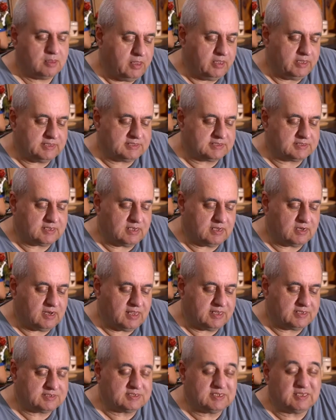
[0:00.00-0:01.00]
It's a
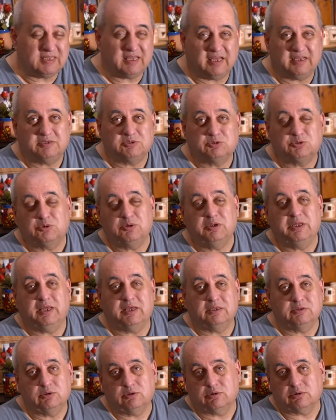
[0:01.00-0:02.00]
lens that I truly
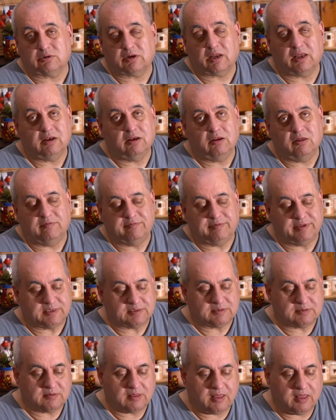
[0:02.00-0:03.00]
adore. I love it.